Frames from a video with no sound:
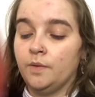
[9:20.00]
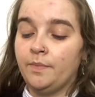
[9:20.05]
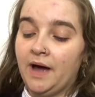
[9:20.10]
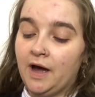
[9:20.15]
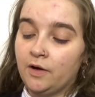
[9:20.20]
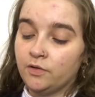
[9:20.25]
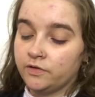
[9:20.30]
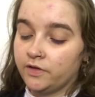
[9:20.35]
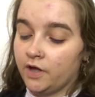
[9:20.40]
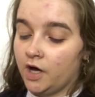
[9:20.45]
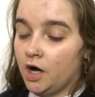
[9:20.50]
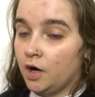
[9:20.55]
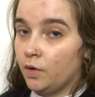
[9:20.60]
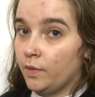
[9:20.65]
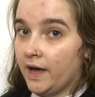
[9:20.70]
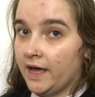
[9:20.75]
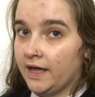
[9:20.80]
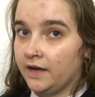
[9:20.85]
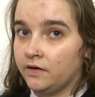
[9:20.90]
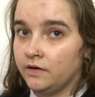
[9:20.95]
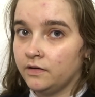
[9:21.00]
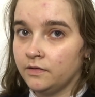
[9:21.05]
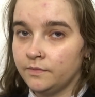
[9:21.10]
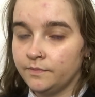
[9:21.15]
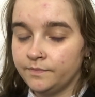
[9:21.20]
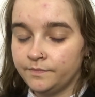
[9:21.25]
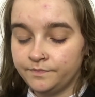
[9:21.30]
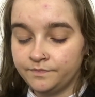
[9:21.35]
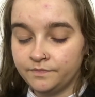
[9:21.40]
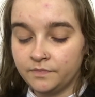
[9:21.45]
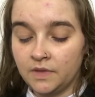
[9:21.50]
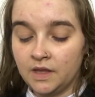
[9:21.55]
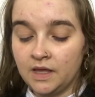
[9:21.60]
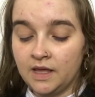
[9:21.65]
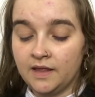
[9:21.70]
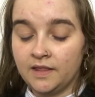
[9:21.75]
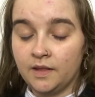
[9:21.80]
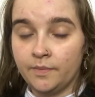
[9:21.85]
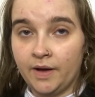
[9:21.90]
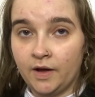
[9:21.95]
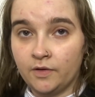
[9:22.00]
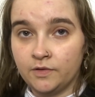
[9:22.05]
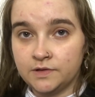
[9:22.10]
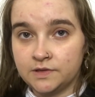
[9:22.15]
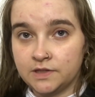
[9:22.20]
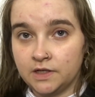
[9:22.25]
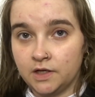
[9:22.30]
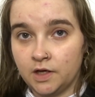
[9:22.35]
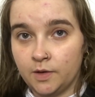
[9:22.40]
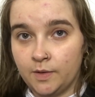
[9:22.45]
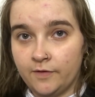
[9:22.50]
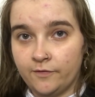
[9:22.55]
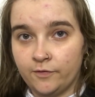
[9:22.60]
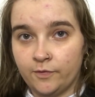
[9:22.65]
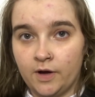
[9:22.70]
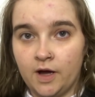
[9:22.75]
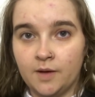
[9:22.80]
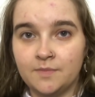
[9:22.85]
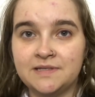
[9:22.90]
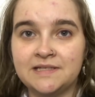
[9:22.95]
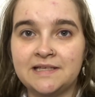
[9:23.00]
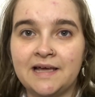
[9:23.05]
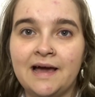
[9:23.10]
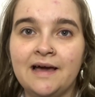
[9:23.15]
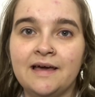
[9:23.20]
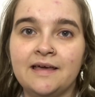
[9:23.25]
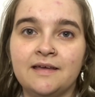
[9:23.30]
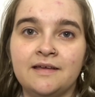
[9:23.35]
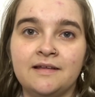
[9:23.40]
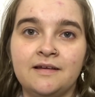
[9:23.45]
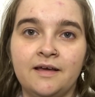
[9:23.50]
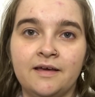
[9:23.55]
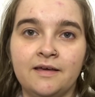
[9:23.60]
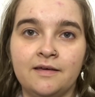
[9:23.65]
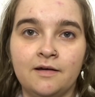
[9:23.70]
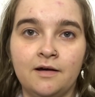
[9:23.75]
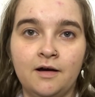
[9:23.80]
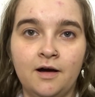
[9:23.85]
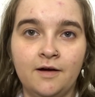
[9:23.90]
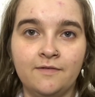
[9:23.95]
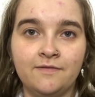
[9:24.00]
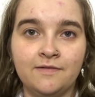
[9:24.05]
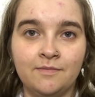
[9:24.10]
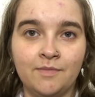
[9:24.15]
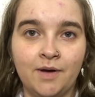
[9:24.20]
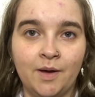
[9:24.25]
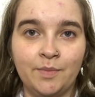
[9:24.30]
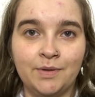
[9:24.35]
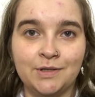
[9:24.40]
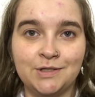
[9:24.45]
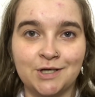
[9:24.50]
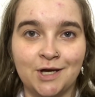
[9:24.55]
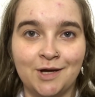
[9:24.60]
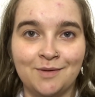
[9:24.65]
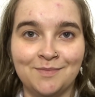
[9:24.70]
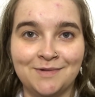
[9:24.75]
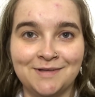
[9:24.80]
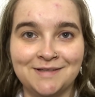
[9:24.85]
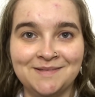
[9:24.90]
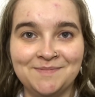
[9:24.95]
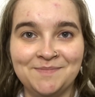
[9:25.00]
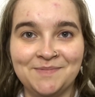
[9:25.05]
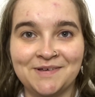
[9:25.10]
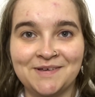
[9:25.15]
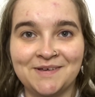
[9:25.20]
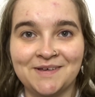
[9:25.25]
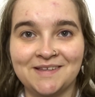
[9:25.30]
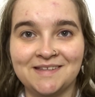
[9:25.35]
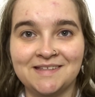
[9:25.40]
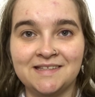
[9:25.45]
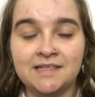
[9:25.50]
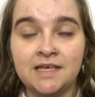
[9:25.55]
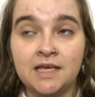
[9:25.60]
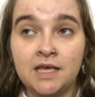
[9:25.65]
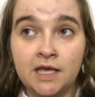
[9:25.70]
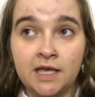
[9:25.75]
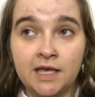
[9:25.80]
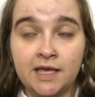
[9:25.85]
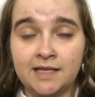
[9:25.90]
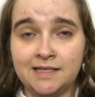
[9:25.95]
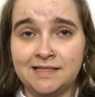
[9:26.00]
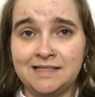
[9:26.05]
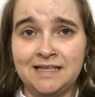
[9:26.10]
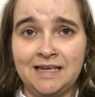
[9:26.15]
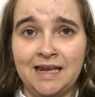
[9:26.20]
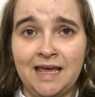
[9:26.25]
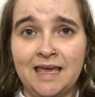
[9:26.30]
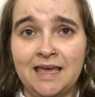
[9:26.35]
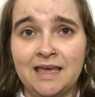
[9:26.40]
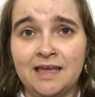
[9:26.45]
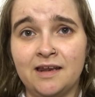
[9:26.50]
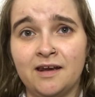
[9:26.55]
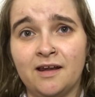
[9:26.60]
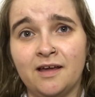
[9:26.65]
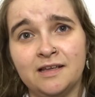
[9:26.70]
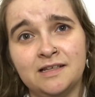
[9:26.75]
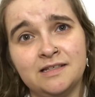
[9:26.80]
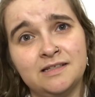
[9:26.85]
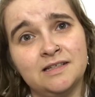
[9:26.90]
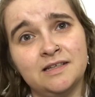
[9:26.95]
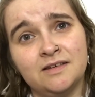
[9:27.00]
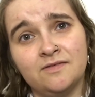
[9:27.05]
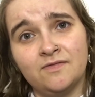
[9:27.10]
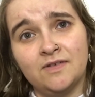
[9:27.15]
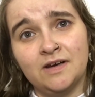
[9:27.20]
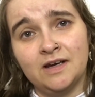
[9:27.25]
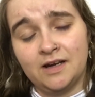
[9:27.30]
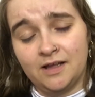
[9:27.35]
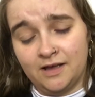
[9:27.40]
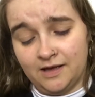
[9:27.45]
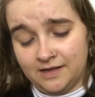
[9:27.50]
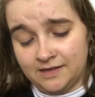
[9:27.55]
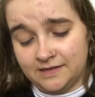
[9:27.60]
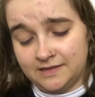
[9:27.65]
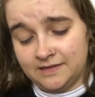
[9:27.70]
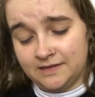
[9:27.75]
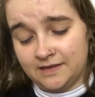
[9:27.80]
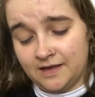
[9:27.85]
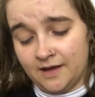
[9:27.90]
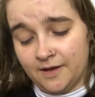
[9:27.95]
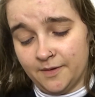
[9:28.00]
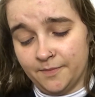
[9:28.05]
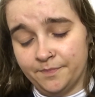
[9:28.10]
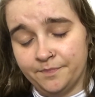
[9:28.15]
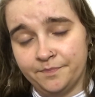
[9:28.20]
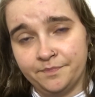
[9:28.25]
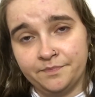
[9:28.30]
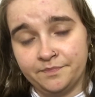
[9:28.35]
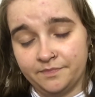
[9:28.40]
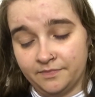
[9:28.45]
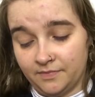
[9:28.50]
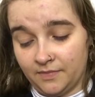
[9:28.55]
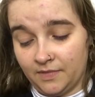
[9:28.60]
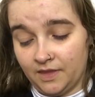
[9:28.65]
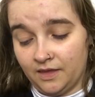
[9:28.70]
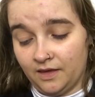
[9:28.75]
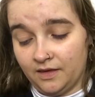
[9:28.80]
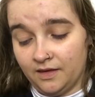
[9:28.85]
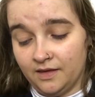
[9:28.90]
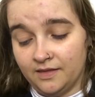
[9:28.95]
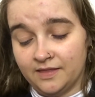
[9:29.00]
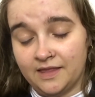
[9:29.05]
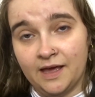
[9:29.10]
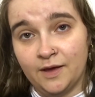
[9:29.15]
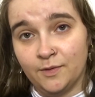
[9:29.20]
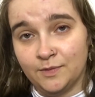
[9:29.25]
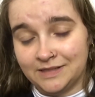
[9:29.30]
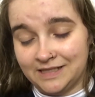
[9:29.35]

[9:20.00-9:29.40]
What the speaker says: powder the whole head. The powder's going to go everywhere. I'm sat like half in my pajamas because it's late and I didn't realise that it was